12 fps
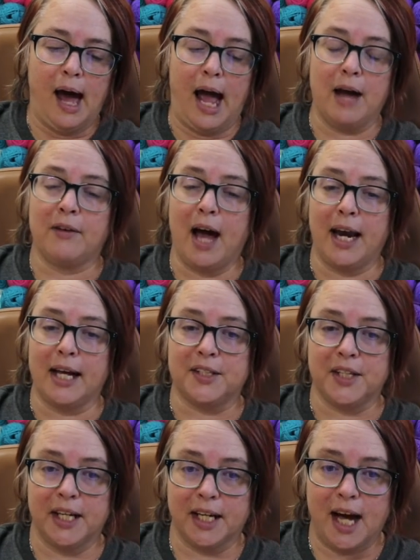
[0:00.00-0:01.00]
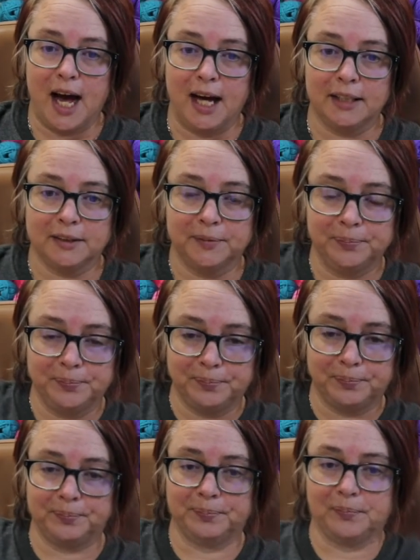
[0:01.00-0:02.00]
I have got a ton of cotton.
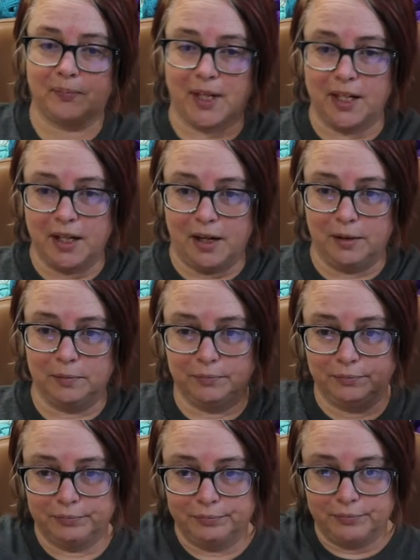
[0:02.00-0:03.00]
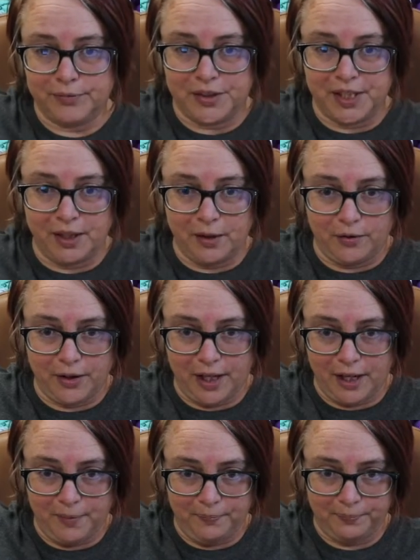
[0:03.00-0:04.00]
Can y'all see it over
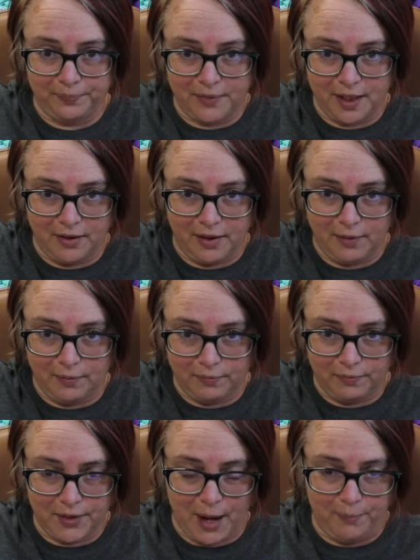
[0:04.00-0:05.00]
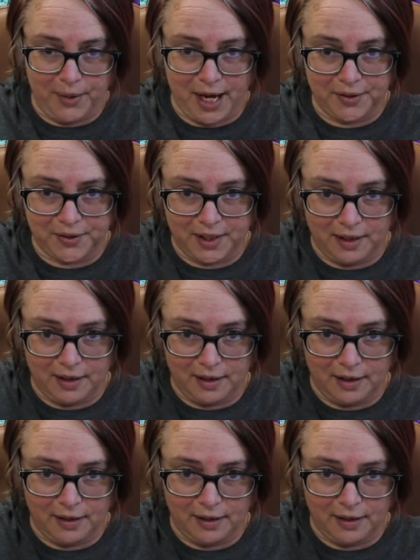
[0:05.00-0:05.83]
there in that basket?